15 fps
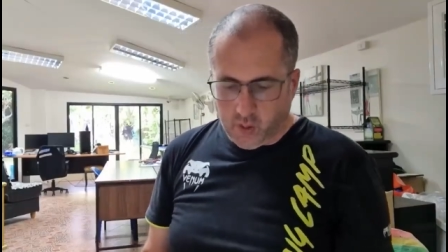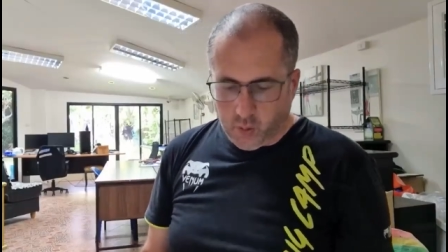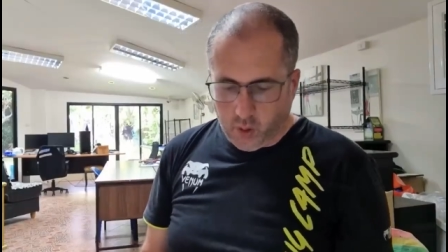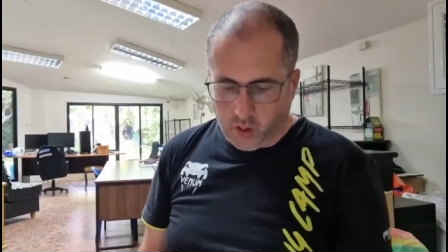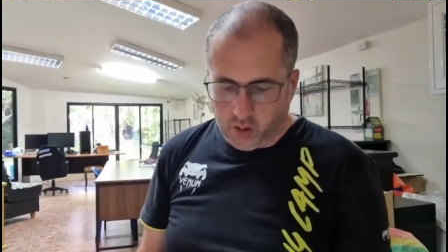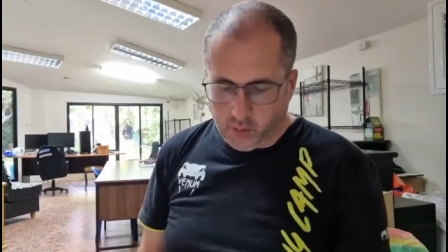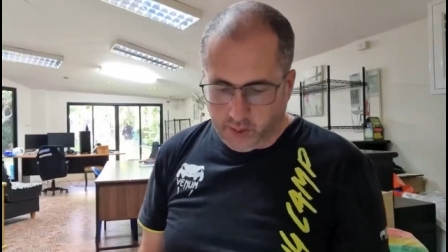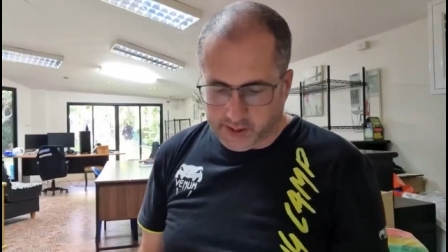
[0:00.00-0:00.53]

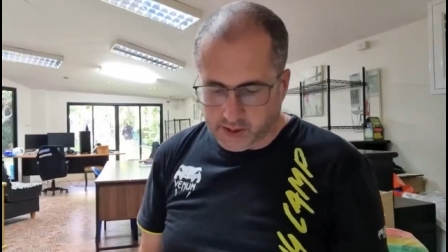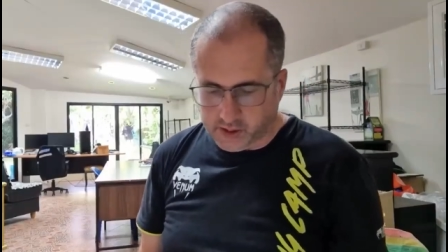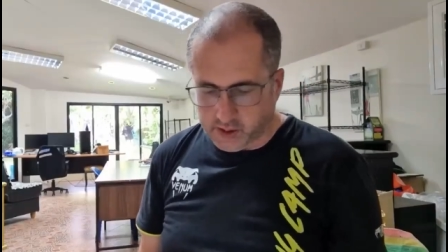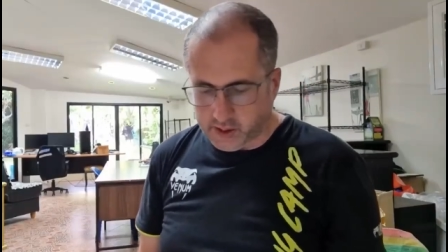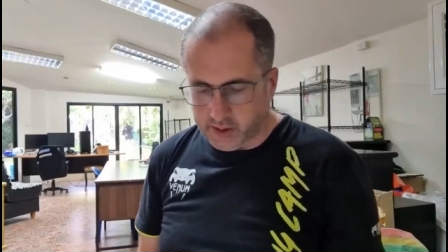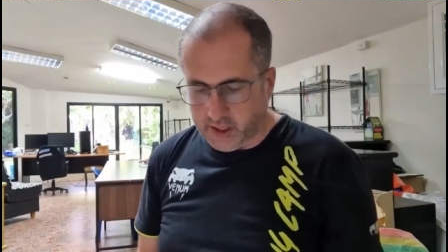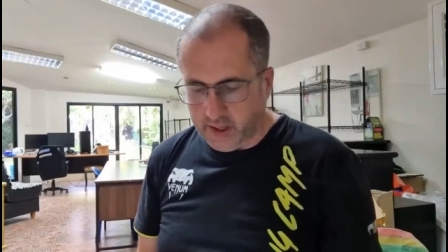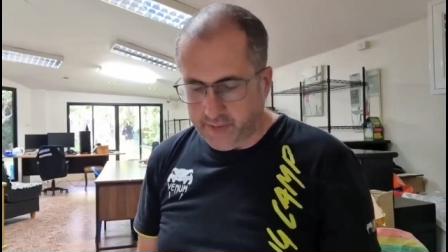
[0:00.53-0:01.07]
One
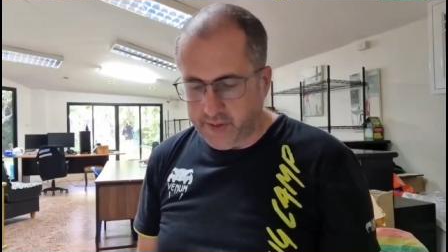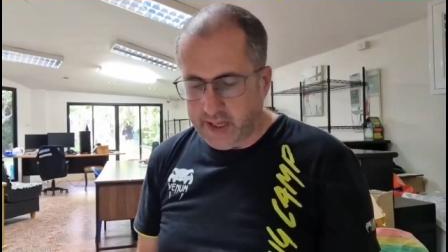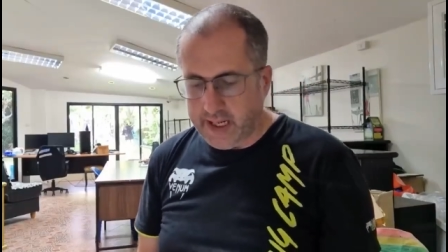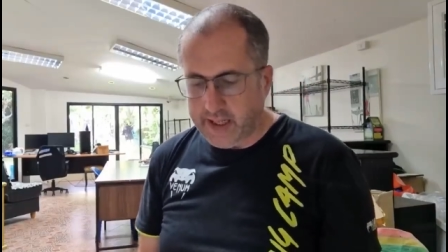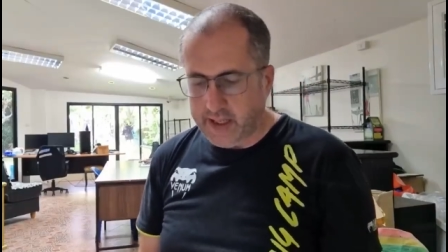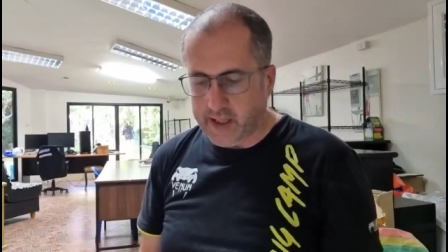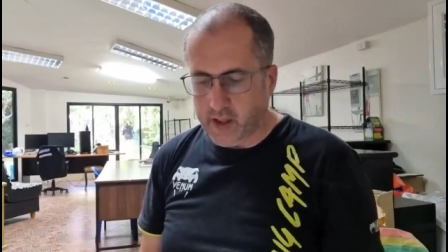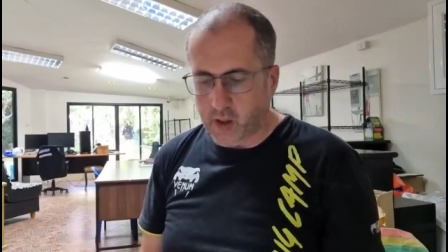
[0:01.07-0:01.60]
question, if
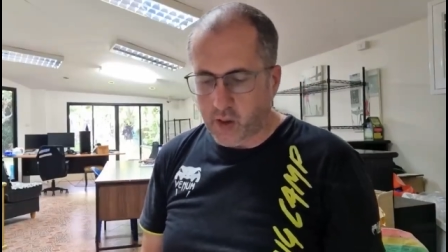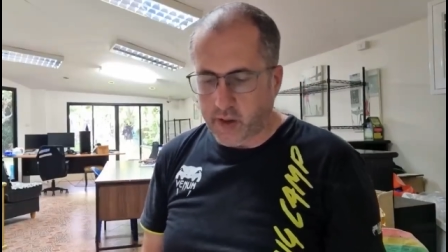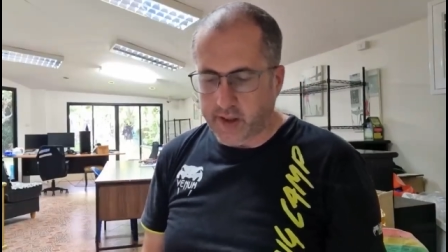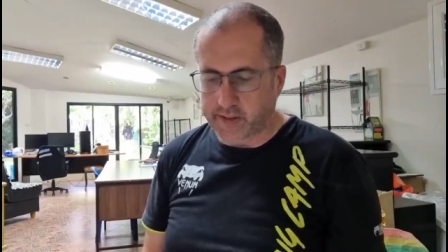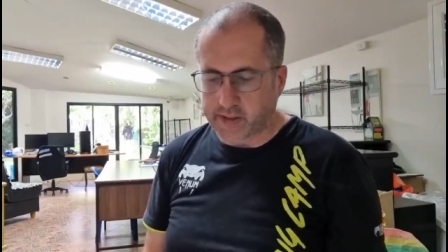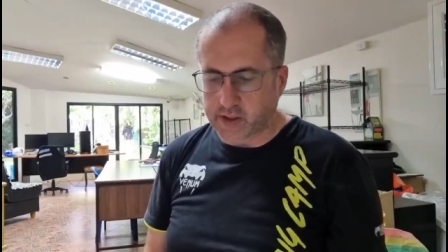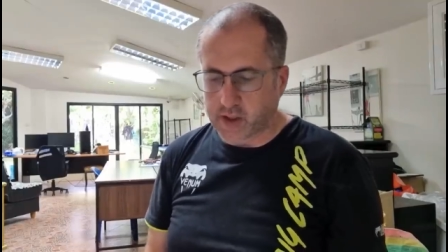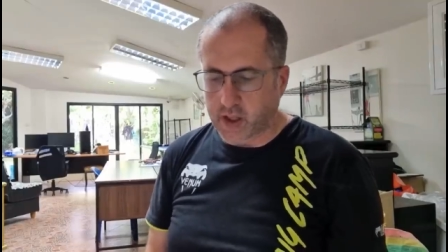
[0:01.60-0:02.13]
needing a
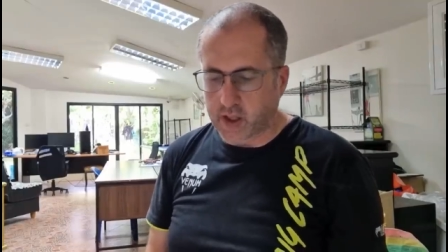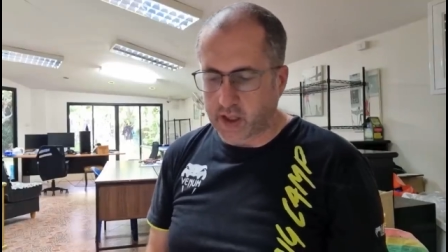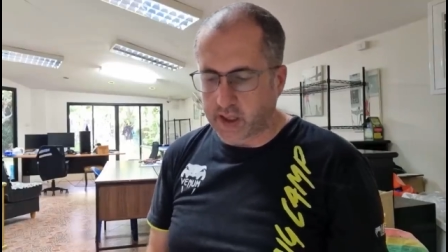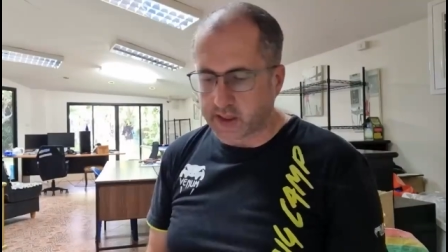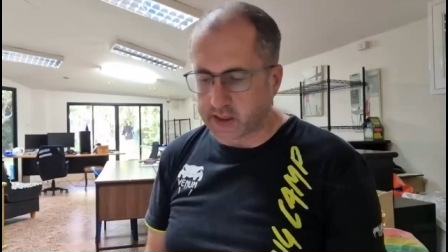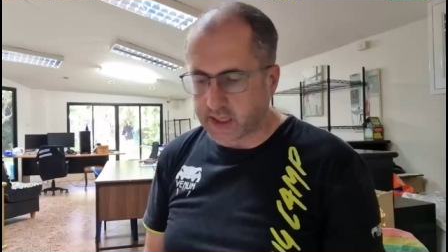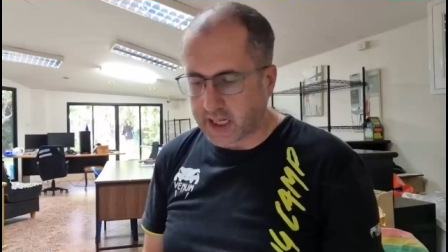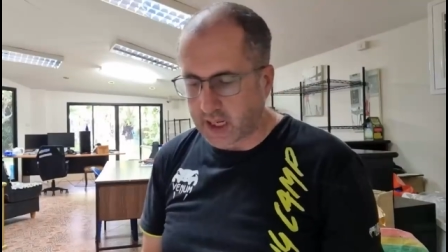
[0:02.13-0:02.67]
lawyer in
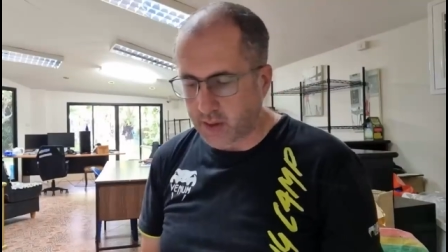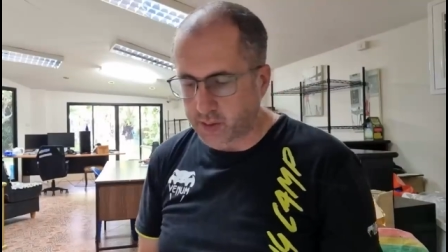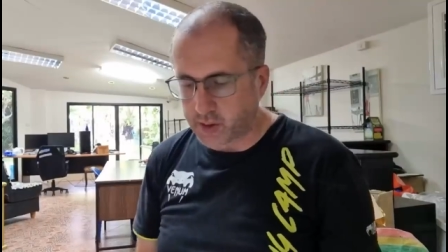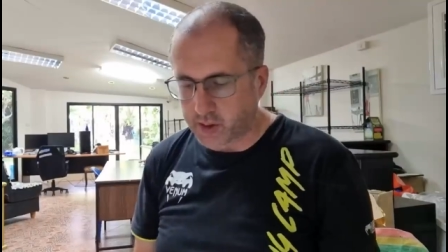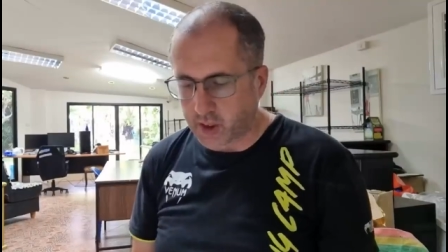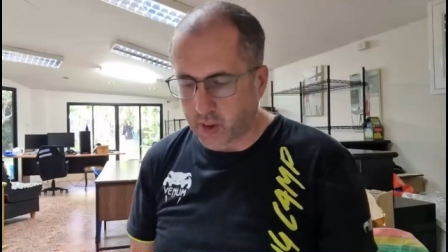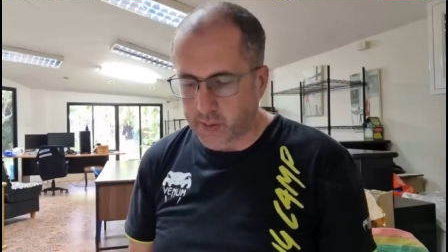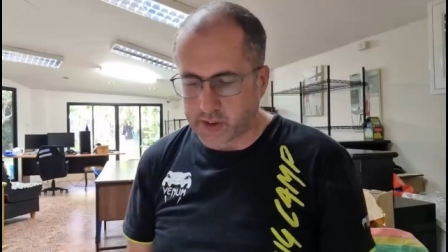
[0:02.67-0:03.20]
Thailand, how do
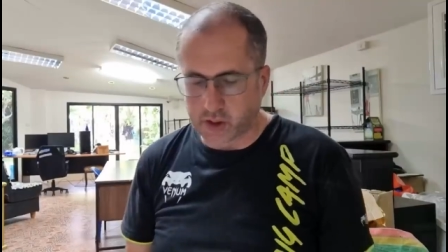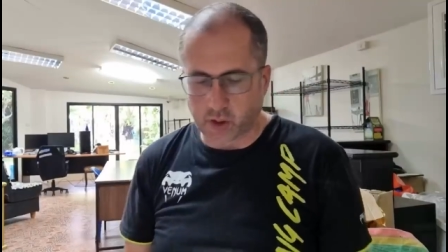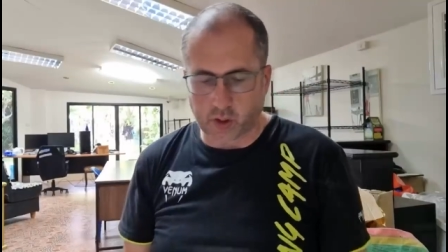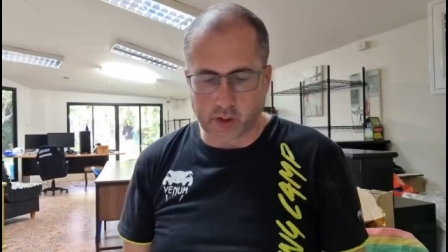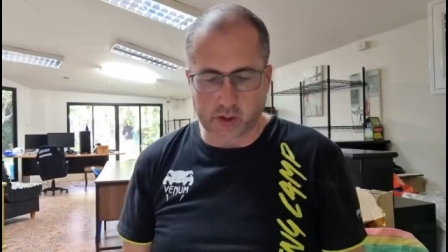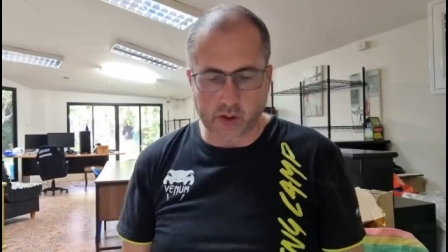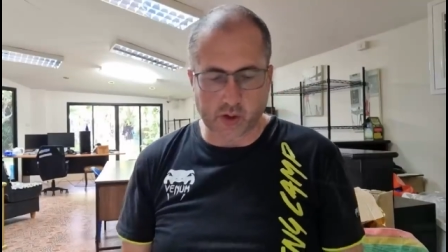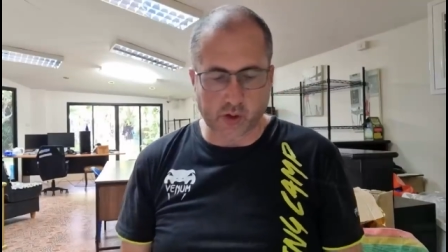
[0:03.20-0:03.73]
you know which
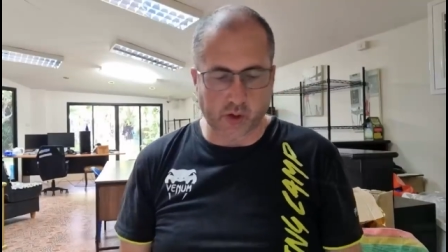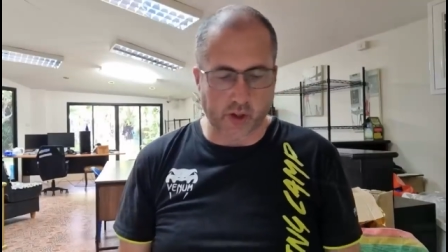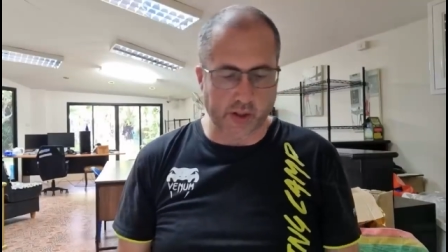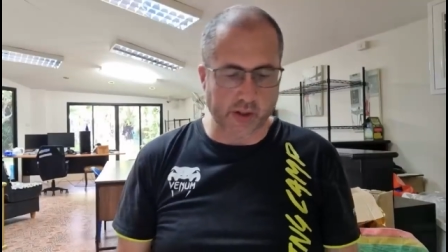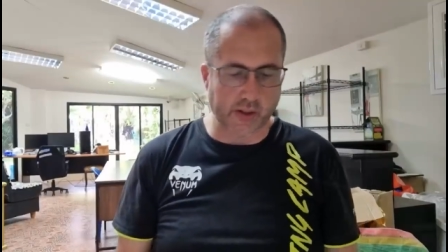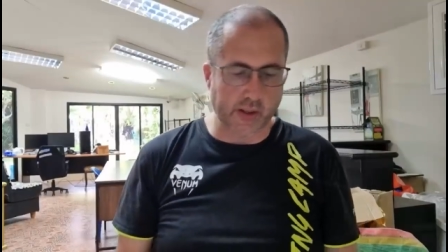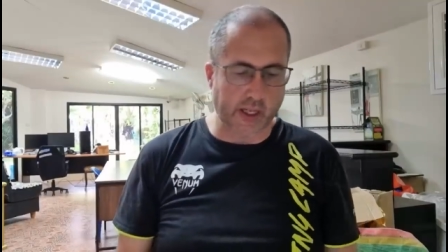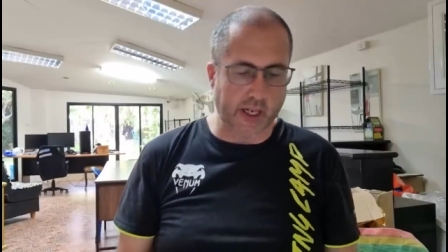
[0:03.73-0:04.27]
lawyer to trust?